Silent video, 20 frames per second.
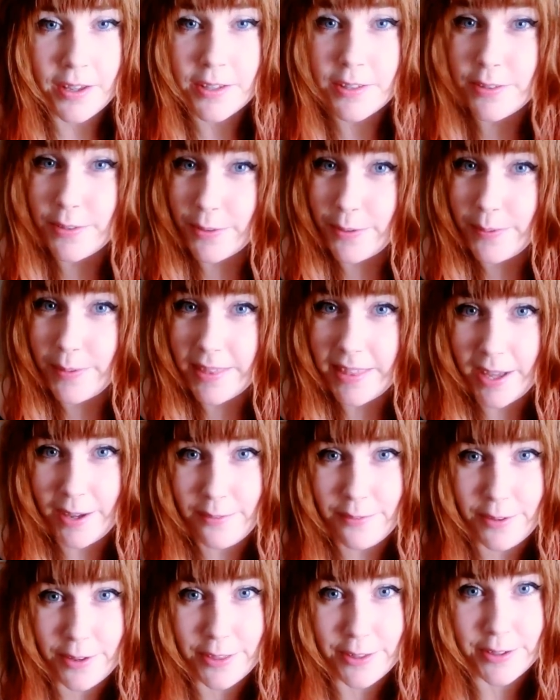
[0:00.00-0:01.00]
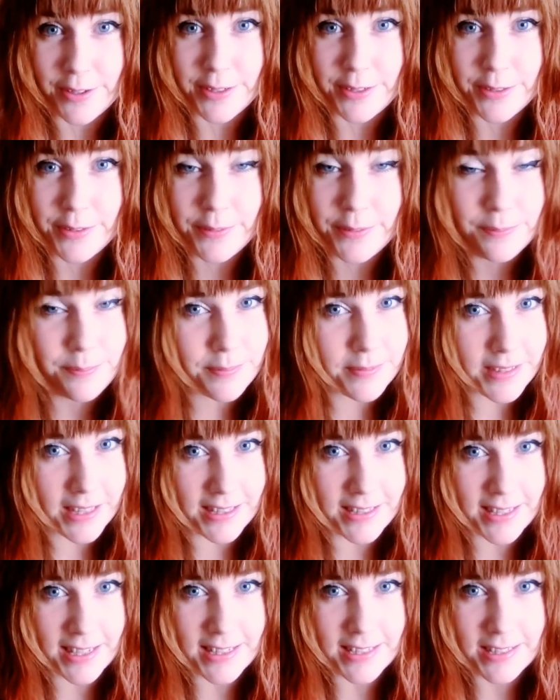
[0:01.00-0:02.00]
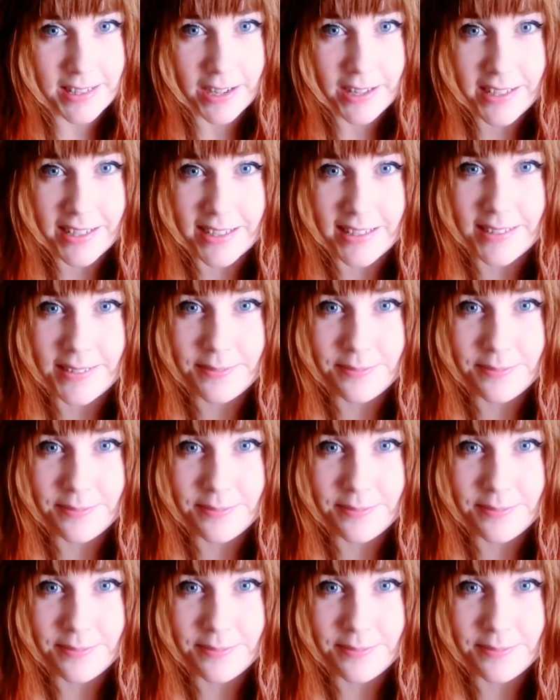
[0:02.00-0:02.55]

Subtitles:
So without further ado, let's get started.